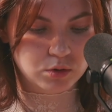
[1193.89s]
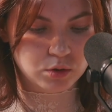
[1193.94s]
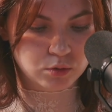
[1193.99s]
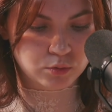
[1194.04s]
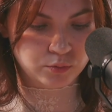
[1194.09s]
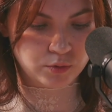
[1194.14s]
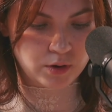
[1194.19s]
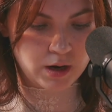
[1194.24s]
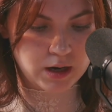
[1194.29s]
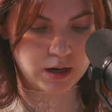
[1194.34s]
the
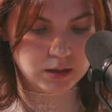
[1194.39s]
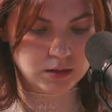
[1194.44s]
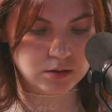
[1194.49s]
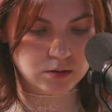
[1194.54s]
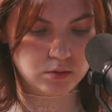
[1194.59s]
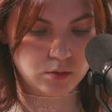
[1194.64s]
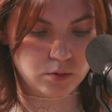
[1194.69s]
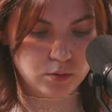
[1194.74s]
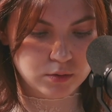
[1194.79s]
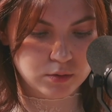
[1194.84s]
right
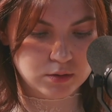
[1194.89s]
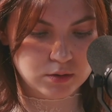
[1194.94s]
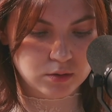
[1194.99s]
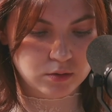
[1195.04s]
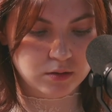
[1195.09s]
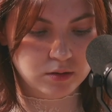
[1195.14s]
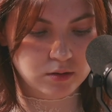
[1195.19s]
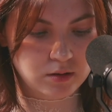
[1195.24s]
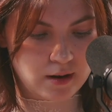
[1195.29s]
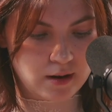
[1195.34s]
or
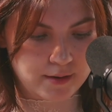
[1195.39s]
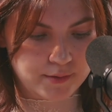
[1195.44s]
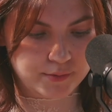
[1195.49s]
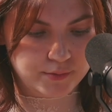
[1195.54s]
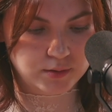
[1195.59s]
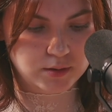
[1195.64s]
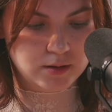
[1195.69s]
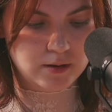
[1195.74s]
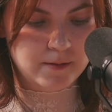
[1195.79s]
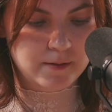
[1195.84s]
to the
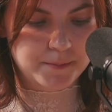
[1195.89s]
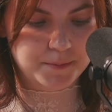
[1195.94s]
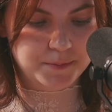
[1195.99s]
left,